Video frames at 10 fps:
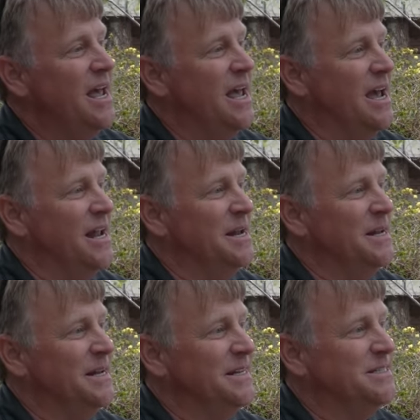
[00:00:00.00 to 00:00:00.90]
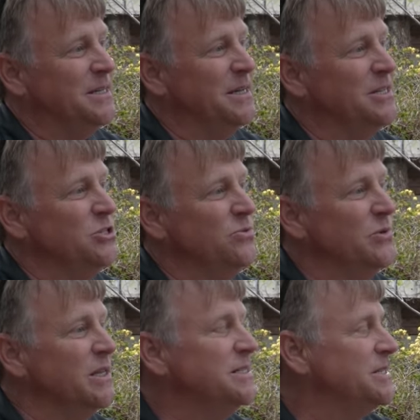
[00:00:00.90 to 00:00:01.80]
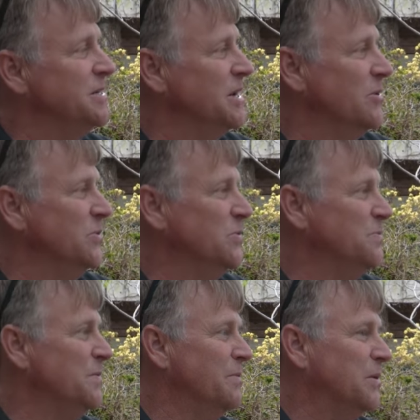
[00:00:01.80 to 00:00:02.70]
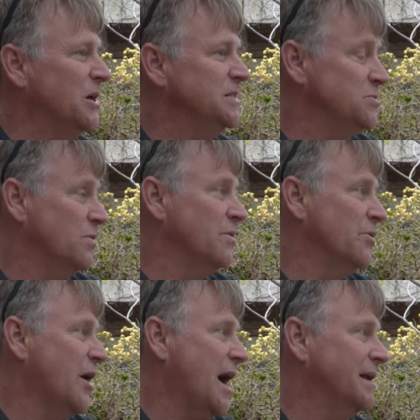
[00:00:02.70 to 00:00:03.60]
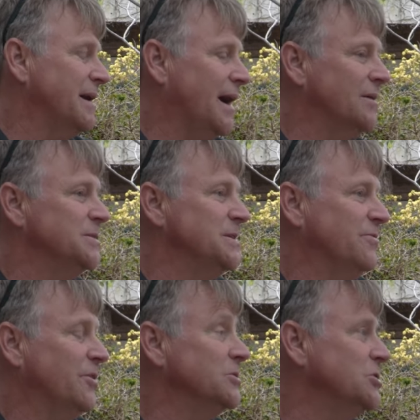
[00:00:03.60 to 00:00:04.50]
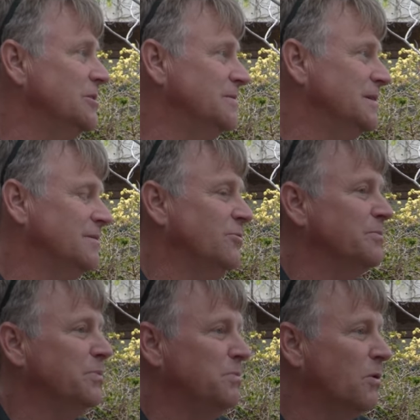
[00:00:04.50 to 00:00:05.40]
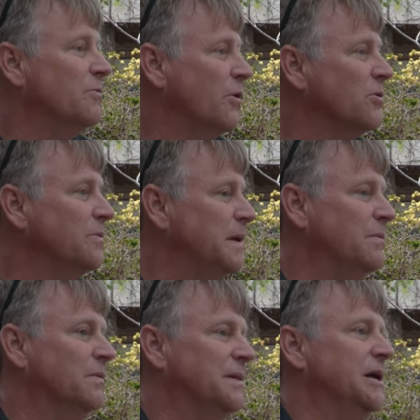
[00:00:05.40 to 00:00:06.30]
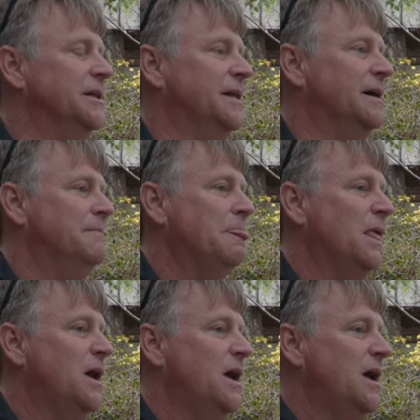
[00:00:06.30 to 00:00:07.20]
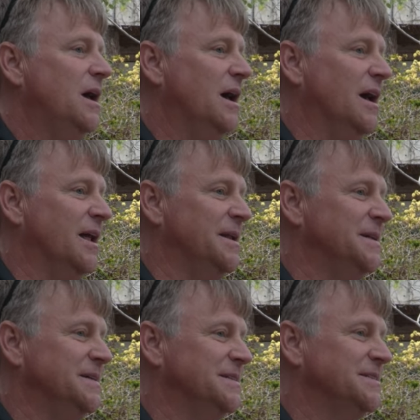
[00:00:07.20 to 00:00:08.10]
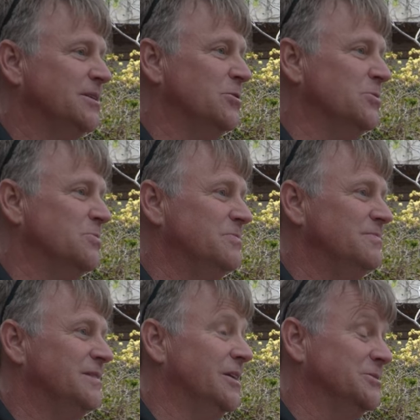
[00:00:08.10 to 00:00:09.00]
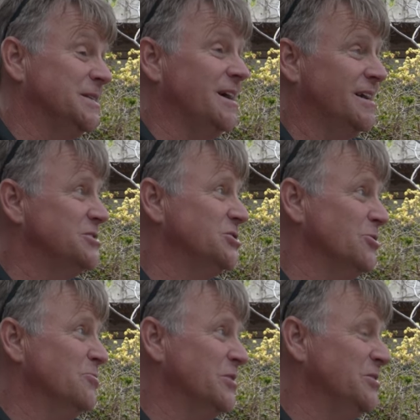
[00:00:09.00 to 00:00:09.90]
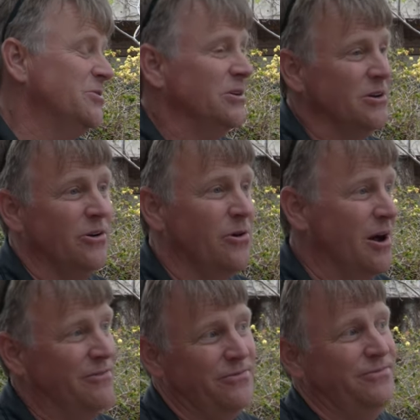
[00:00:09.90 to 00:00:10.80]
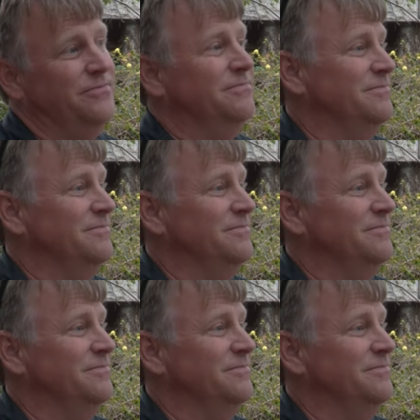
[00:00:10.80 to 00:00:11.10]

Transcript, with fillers: And to get you really to know the place where we were at, how does it function? And what, what role do people play in that? And so, you know, it's the kind of show where you can go off